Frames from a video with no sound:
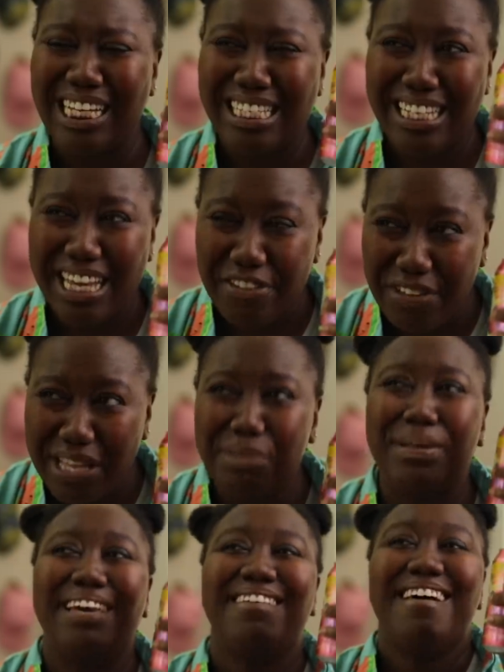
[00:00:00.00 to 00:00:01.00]
It's
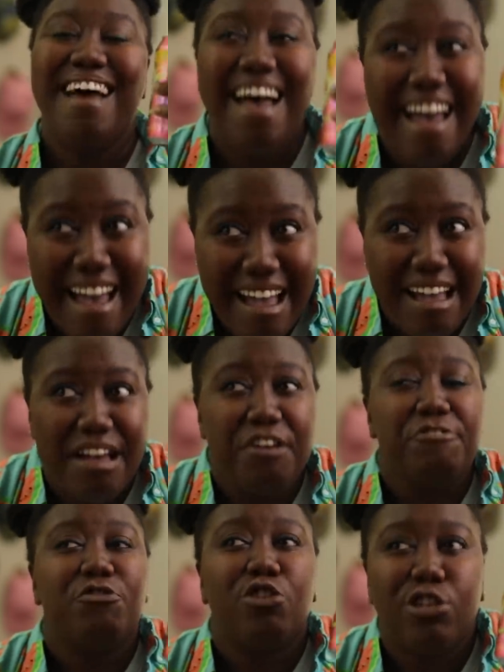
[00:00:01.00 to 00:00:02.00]
giving me
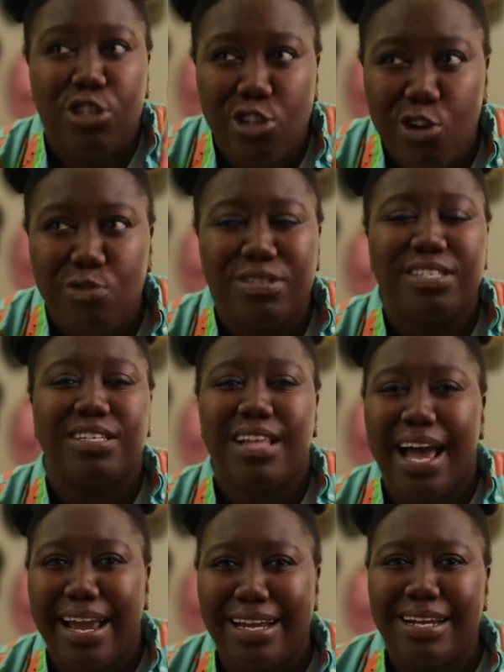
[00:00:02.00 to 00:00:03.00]
ever so
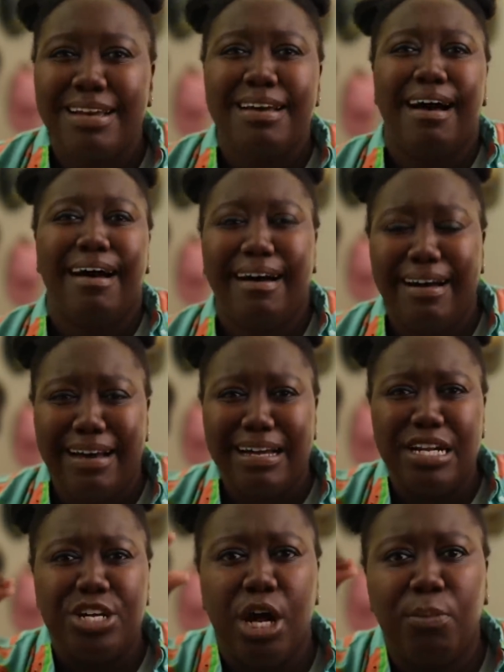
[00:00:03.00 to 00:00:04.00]
slight
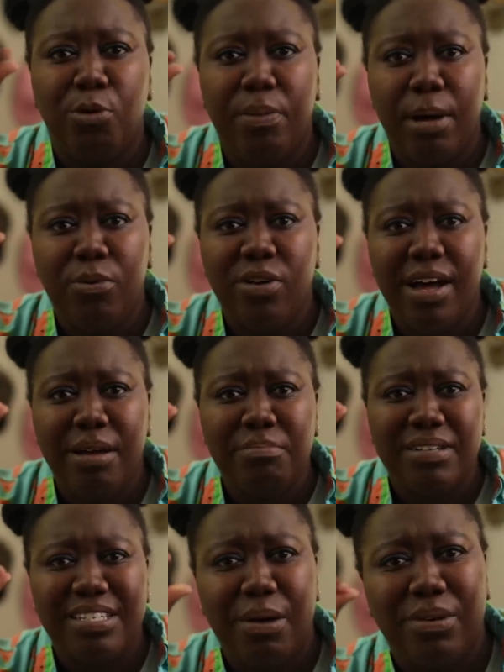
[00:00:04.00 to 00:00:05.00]
uh double bubble
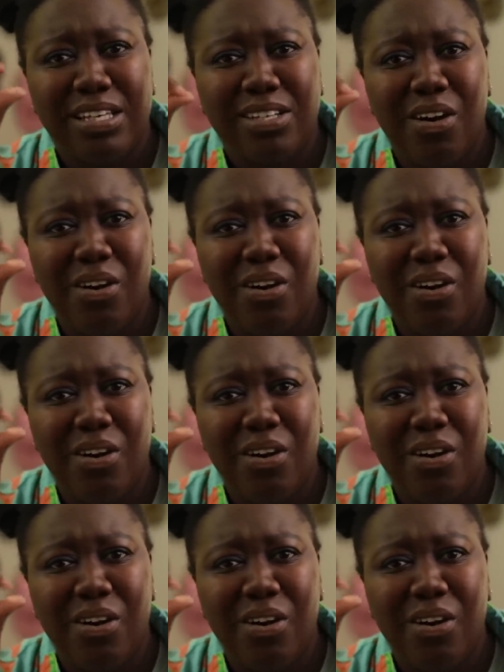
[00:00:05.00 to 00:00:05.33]
gum. Is that what it's